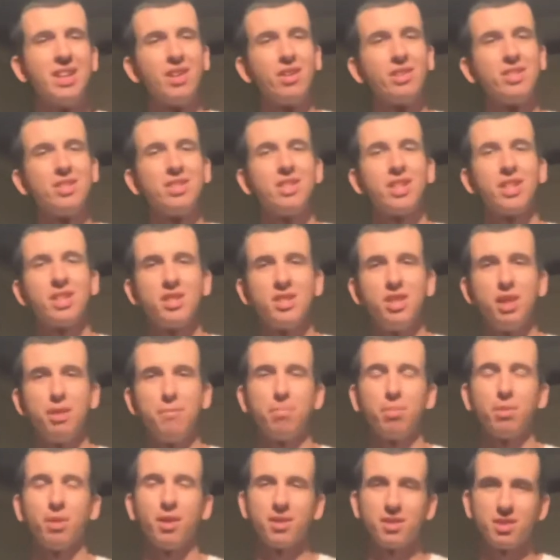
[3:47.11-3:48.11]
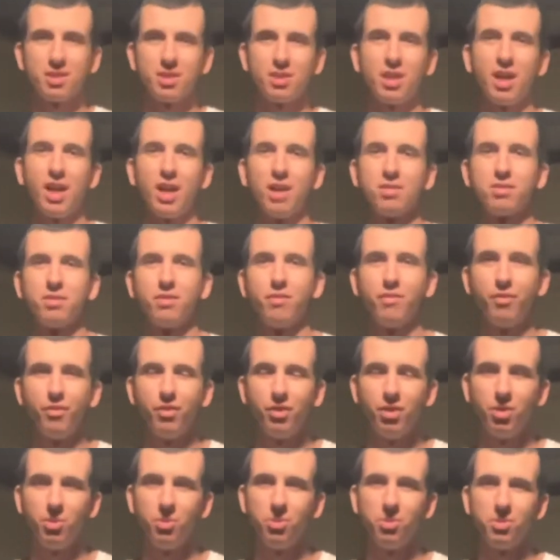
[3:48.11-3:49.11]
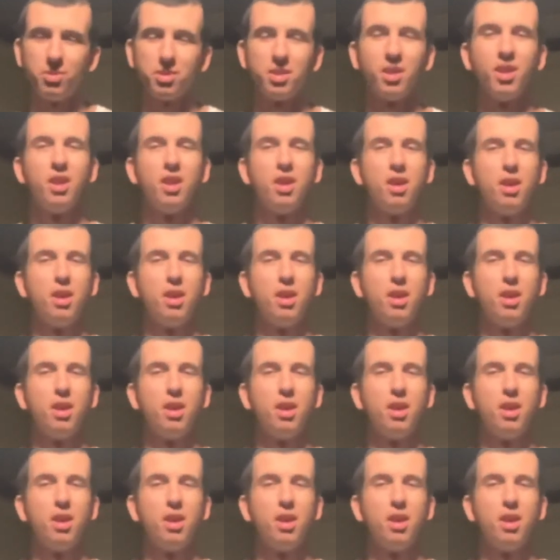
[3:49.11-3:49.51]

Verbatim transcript: 60 plus thousand views